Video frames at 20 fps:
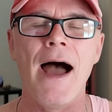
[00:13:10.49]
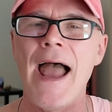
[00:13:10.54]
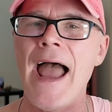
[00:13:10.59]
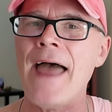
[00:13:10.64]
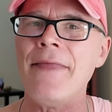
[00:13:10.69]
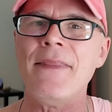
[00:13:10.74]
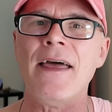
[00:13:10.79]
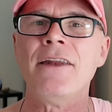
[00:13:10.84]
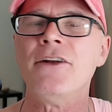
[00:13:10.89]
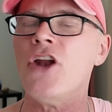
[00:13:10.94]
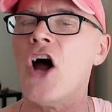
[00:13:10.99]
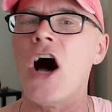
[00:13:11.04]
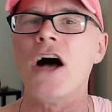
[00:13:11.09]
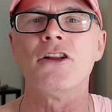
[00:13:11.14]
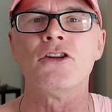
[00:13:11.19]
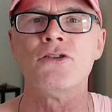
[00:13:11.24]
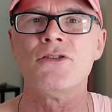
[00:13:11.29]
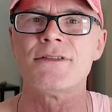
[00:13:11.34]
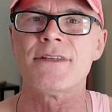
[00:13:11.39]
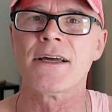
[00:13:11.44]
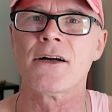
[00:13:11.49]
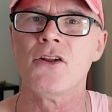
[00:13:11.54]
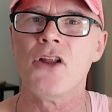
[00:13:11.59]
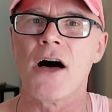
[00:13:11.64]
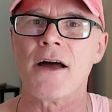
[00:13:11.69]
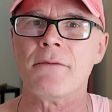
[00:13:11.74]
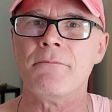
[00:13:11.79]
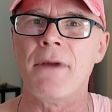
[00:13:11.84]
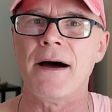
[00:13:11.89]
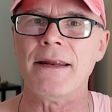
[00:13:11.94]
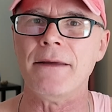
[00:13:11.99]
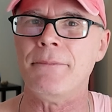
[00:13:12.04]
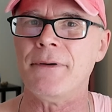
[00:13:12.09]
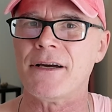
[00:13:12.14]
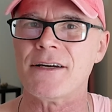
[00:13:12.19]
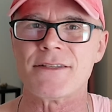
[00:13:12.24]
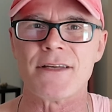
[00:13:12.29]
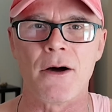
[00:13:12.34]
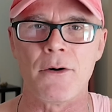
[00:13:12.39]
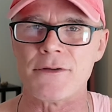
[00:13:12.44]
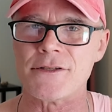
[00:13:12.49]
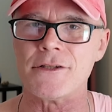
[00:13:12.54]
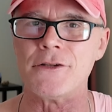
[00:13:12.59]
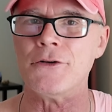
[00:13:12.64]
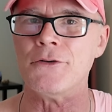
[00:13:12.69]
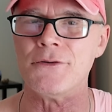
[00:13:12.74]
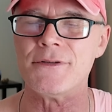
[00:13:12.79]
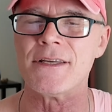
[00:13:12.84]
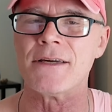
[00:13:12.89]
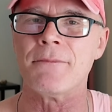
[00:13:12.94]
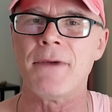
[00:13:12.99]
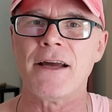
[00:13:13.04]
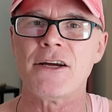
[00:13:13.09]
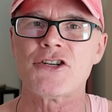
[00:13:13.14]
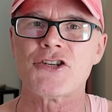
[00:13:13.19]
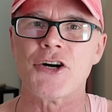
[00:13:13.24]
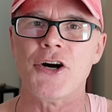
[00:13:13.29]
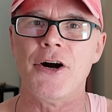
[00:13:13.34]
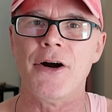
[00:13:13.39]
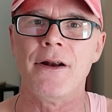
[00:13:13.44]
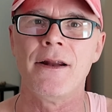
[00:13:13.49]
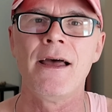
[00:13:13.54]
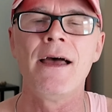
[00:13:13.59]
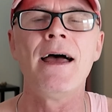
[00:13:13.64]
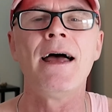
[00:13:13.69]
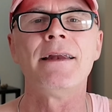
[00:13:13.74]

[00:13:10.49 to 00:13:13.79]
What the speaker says: and then not losing a lot of money because I was losing my shirt.